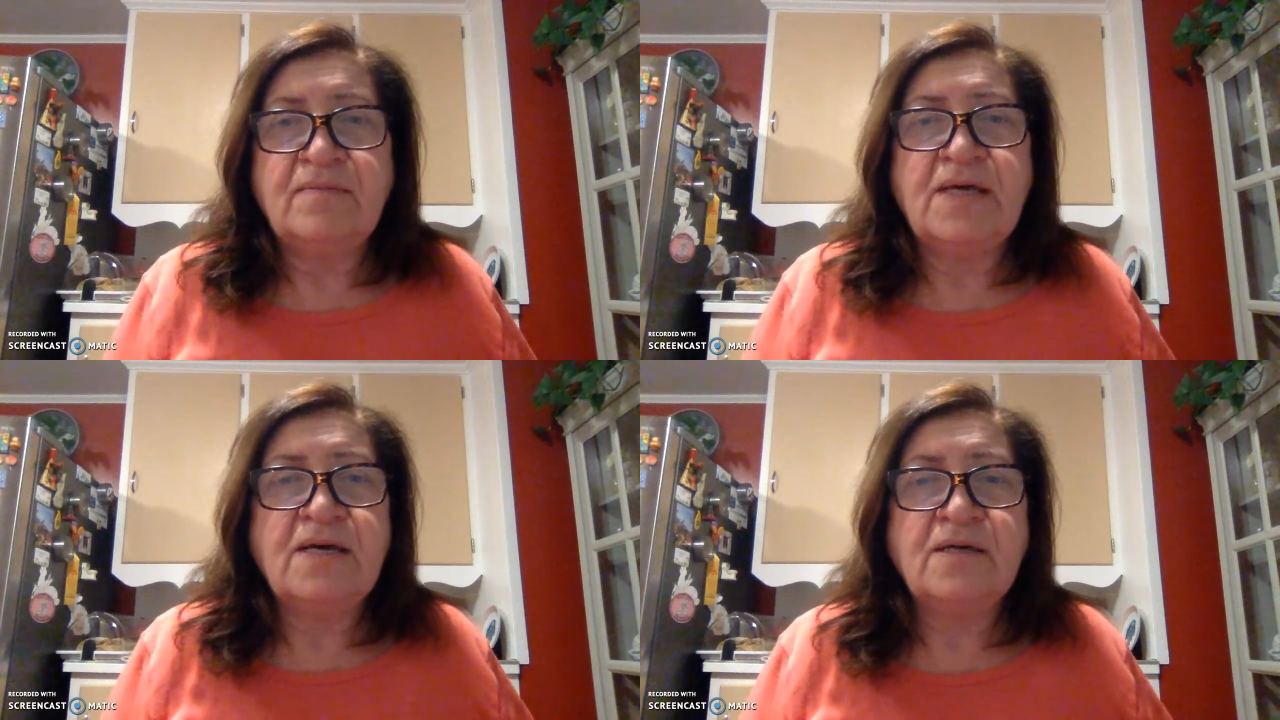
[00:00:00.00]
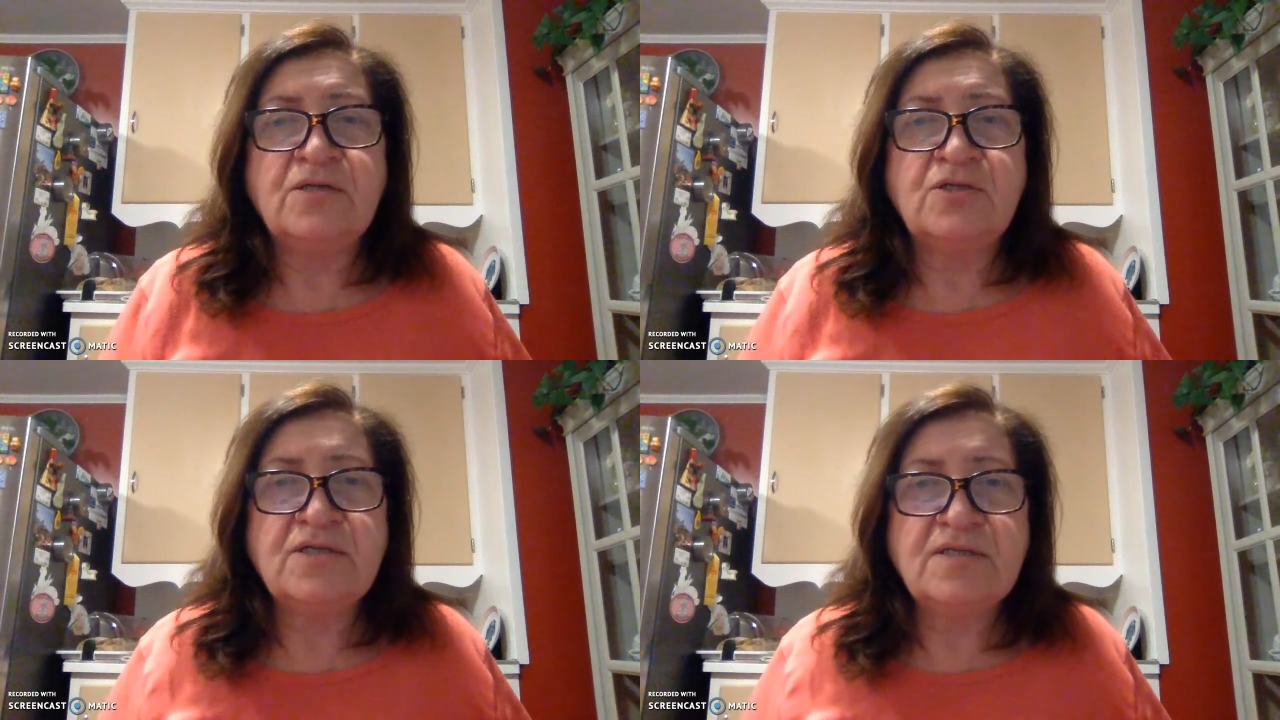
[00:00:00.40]
They
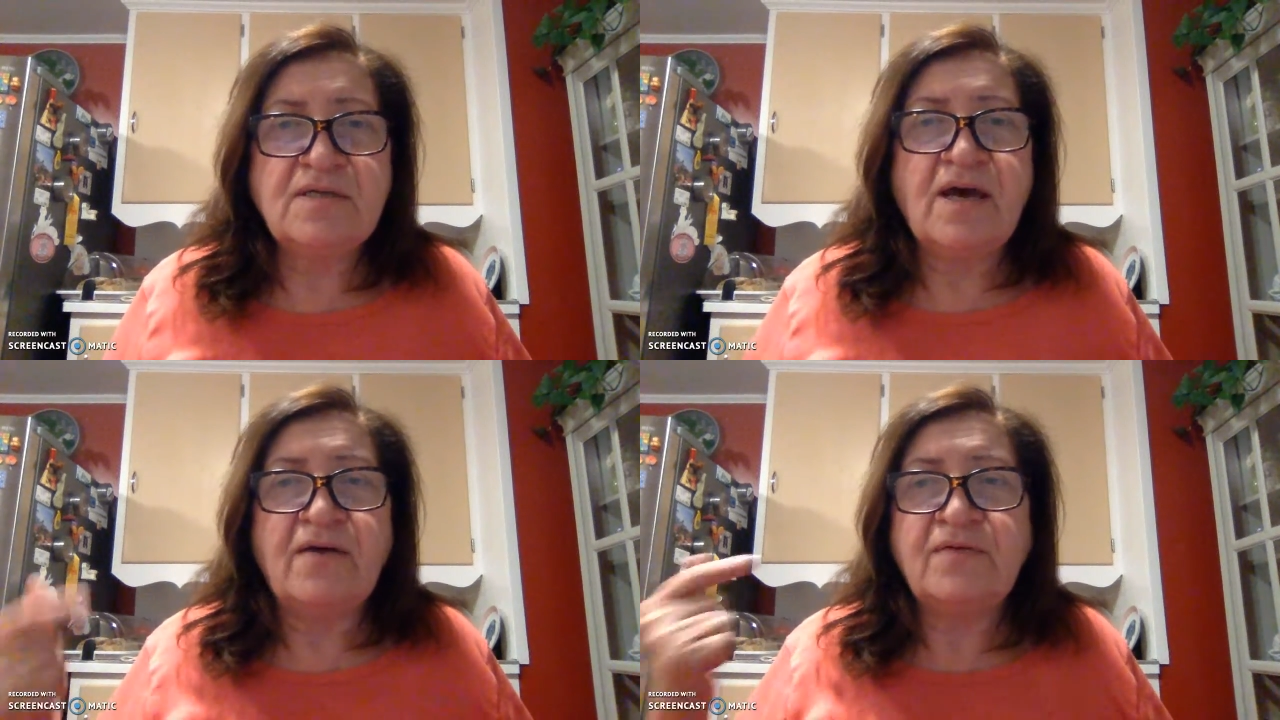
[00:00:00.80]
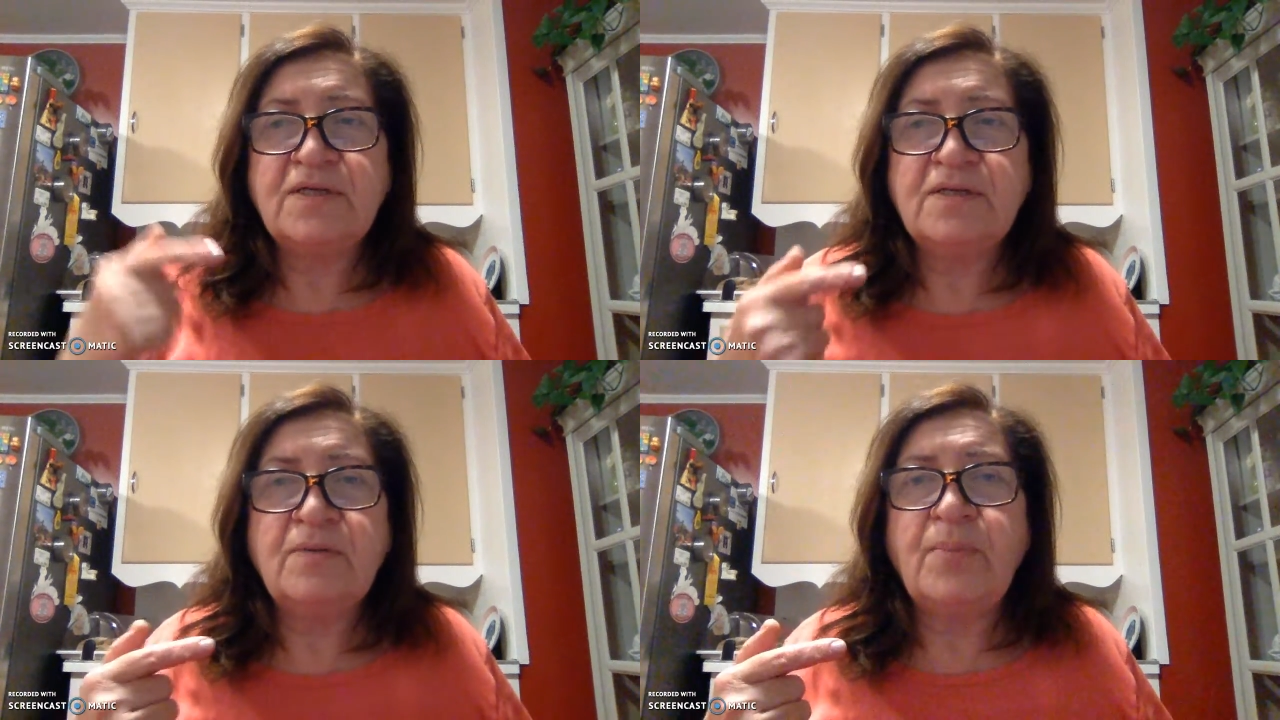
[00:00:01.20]
can just have
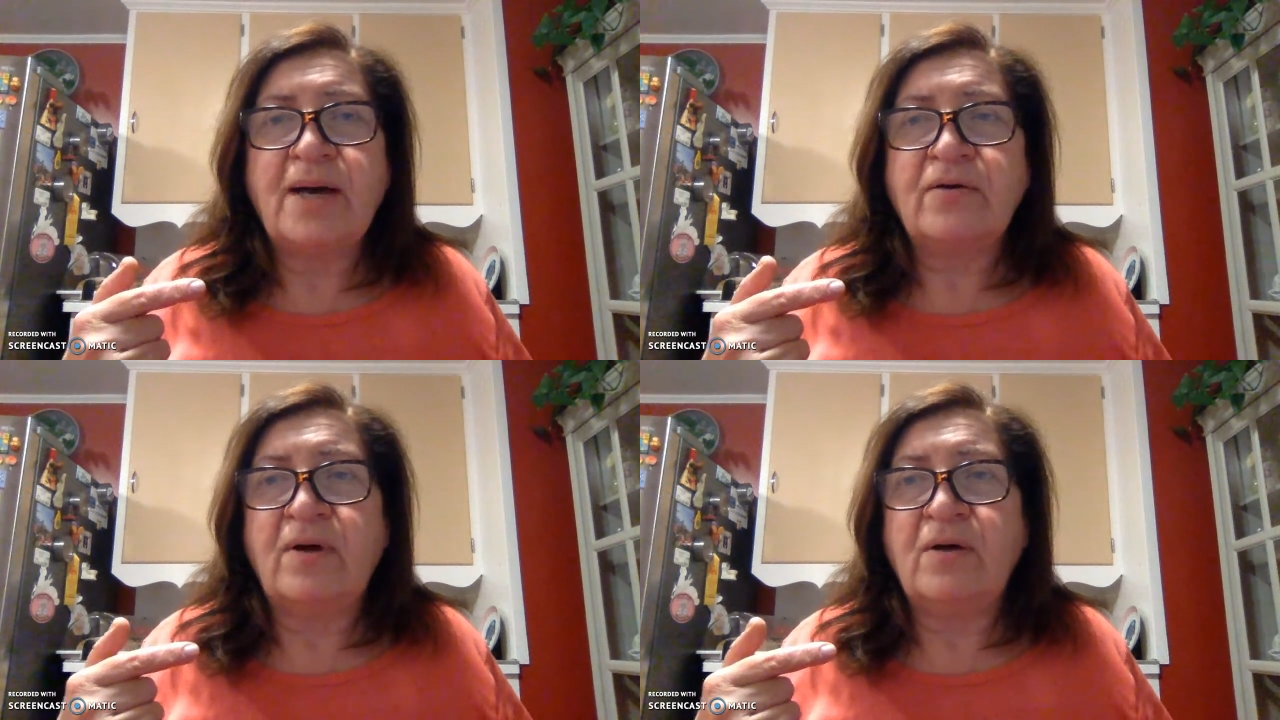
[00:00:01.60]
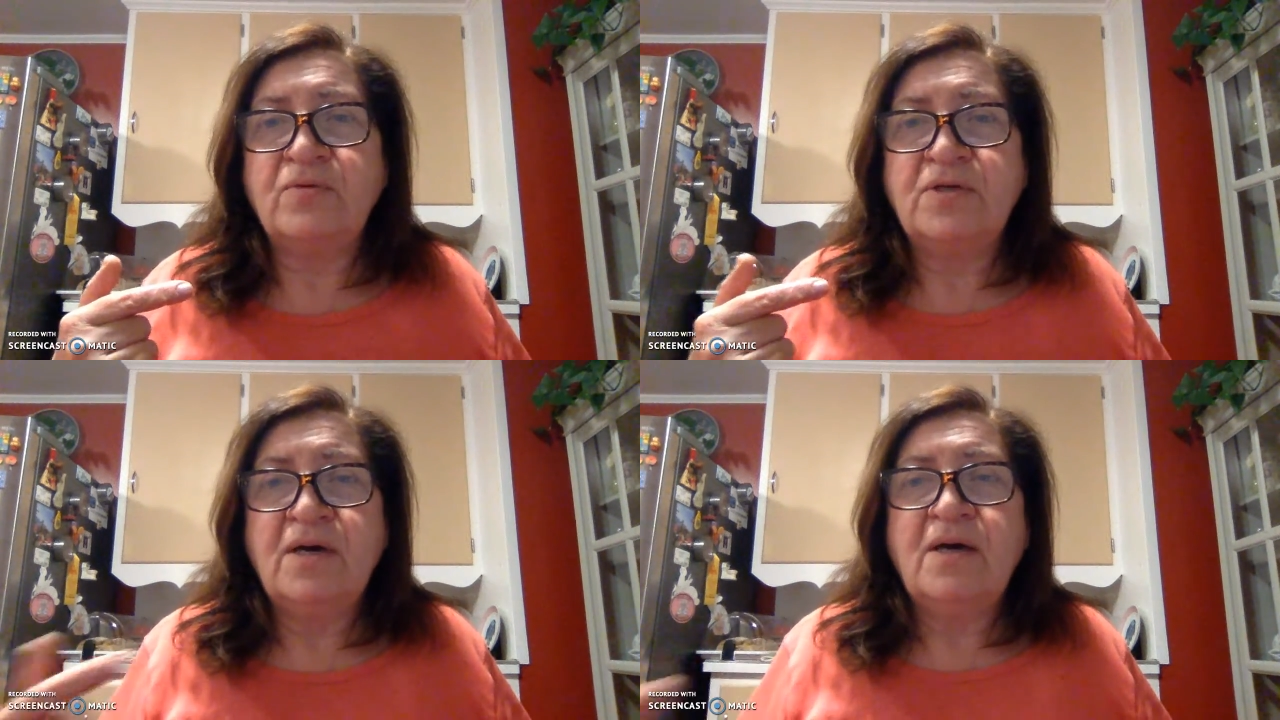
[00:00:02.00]
it in the background,